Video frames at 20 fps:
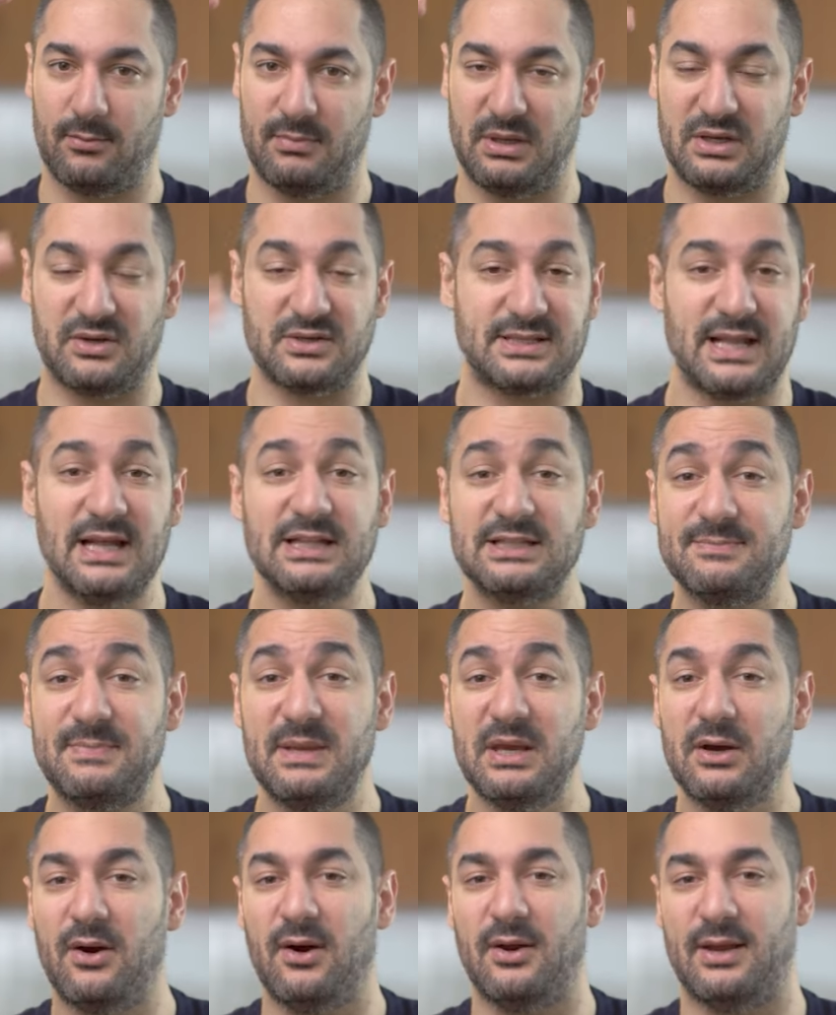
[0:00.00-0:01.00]
Because let's
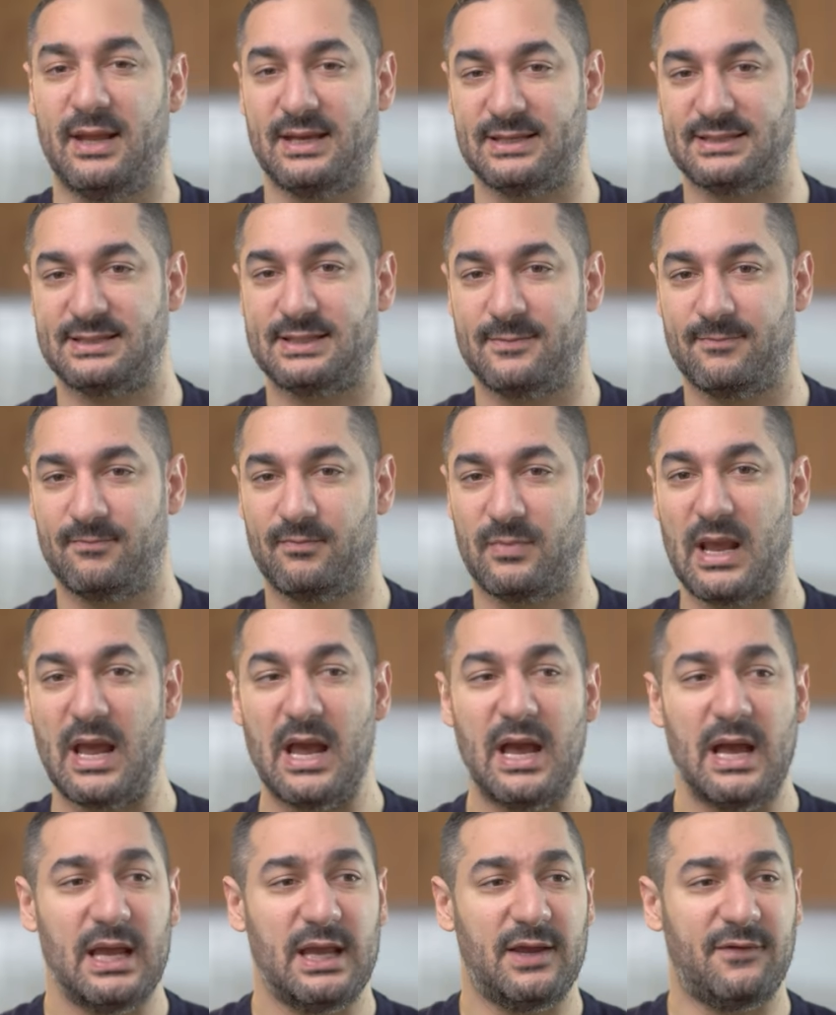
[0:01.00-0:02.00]
be honest,
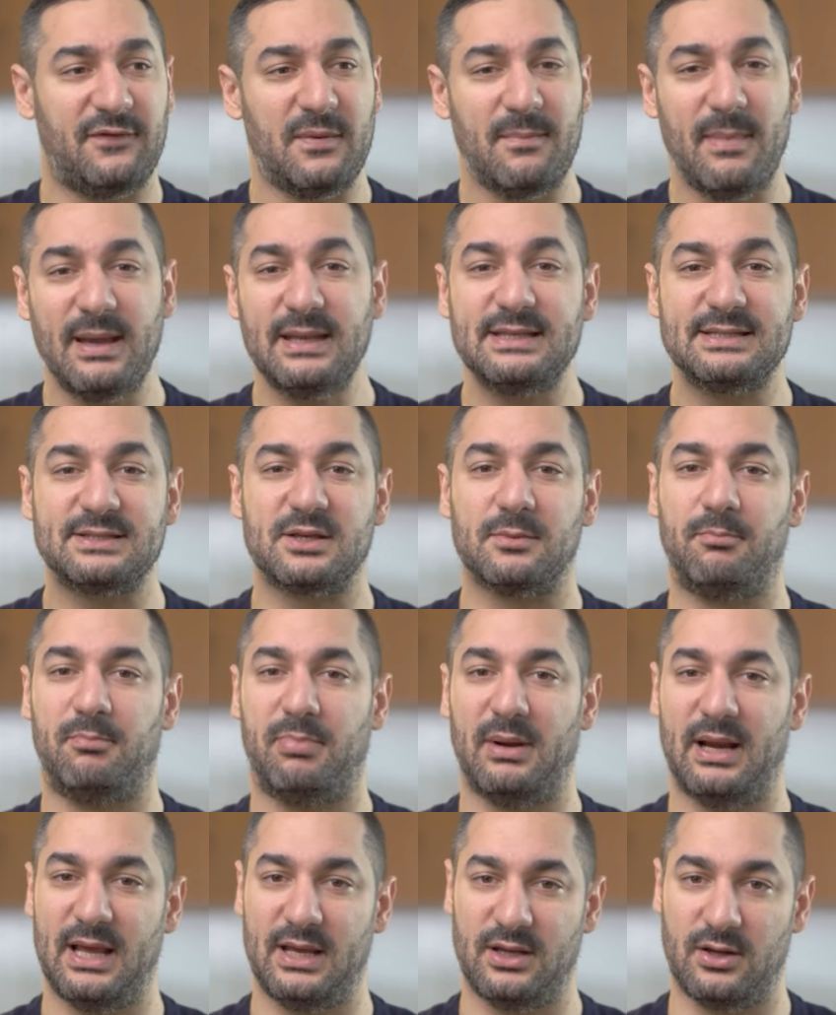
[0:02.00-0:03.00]
if a man is a
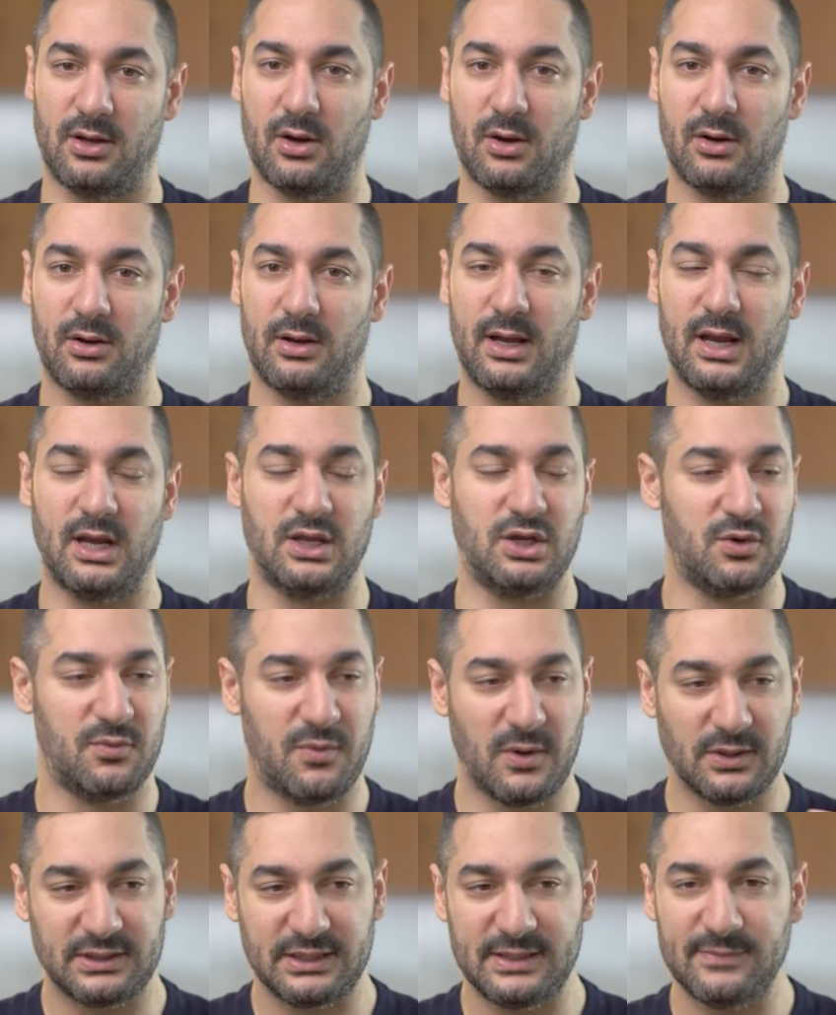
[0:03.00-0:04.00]
player and you
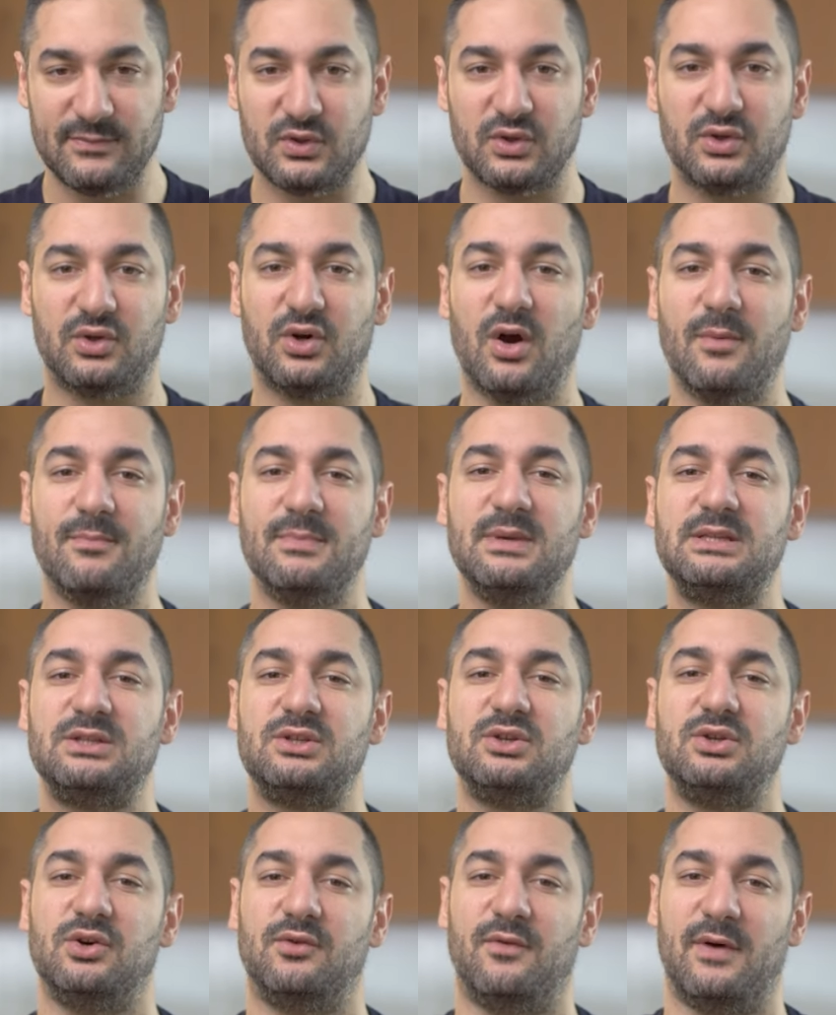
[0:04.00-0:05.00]
want him to commit
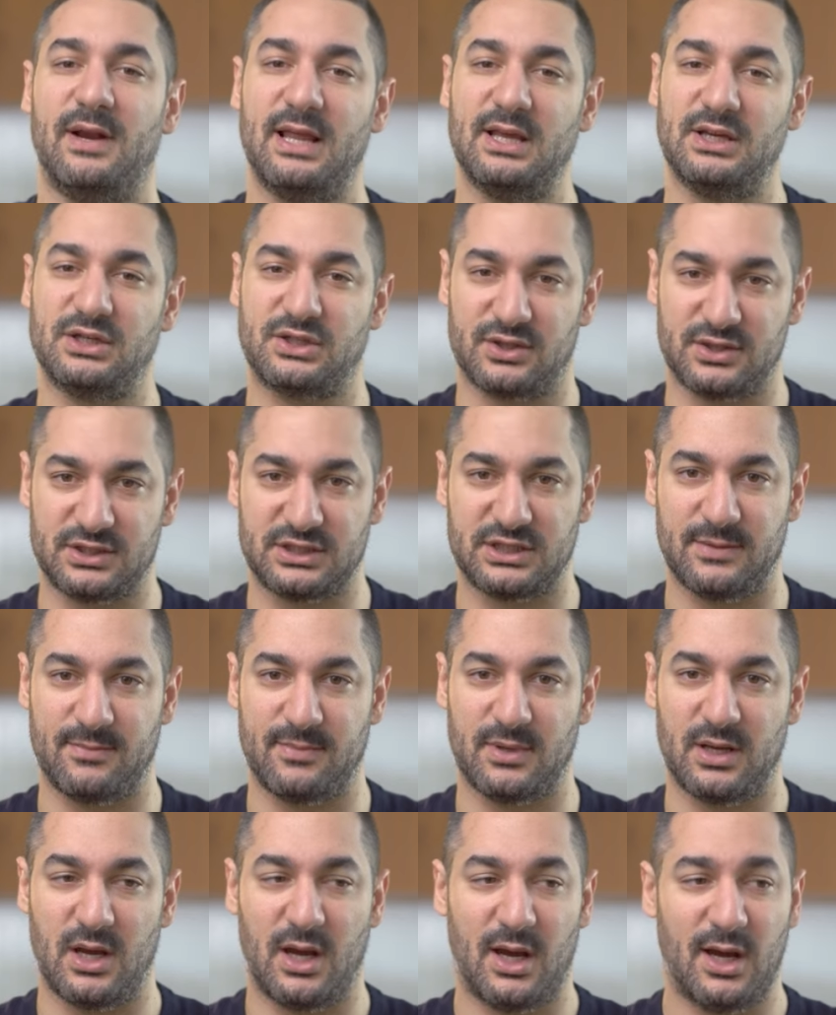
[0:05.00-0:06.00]
to your
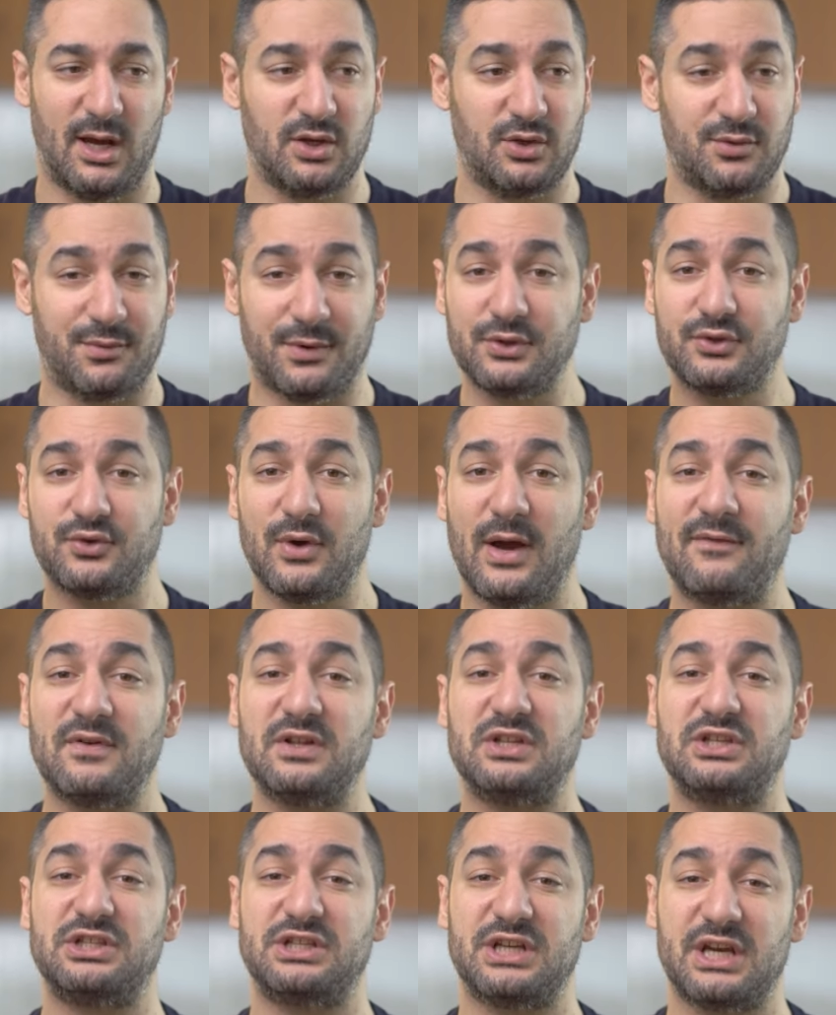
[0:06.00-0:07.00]
relationship, you want to have a
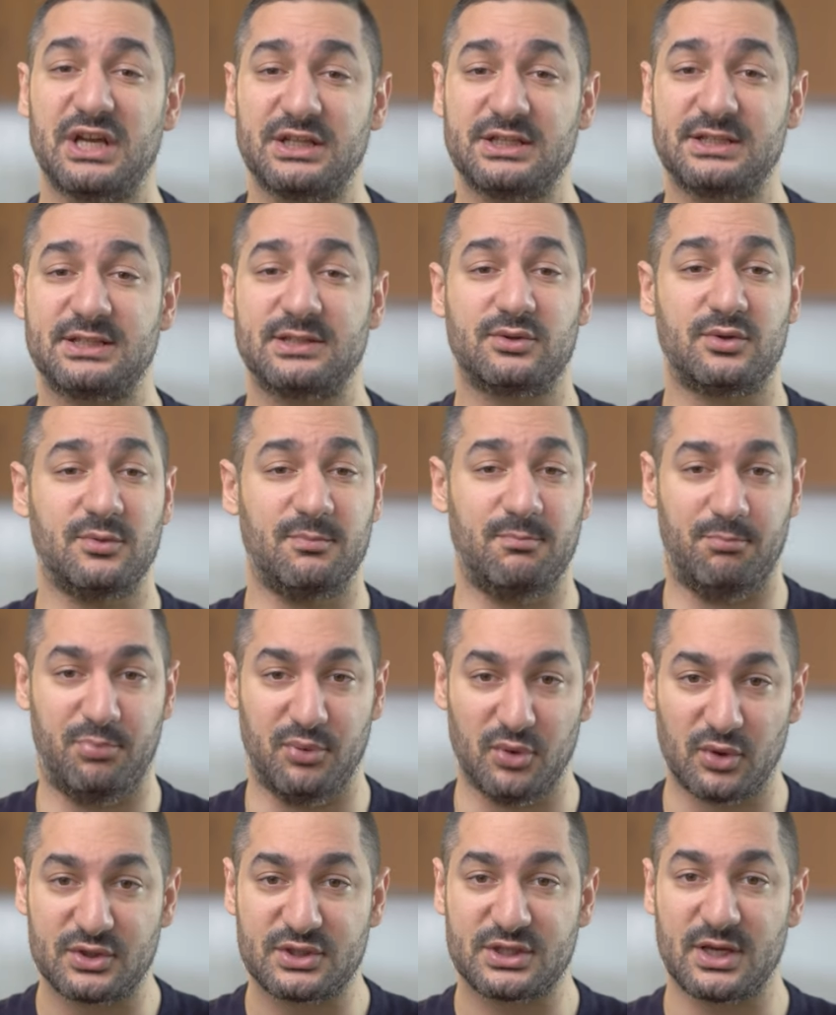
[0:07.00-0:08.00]
chance to
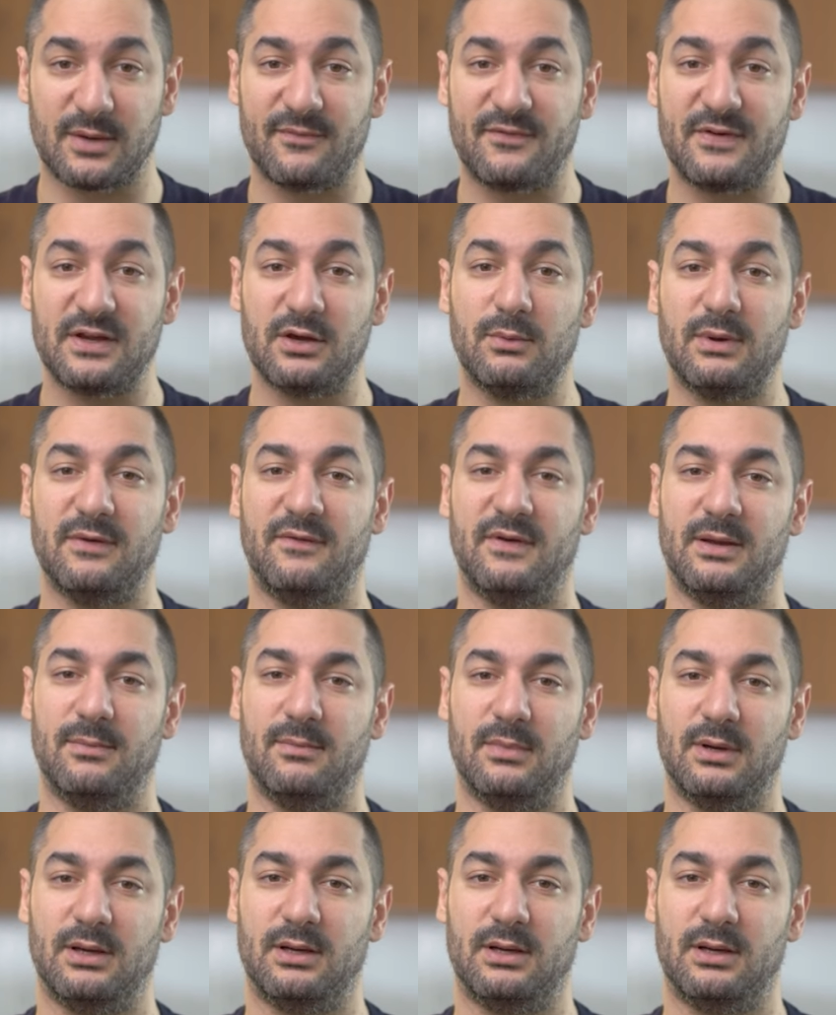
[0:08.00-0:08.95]
build something with him,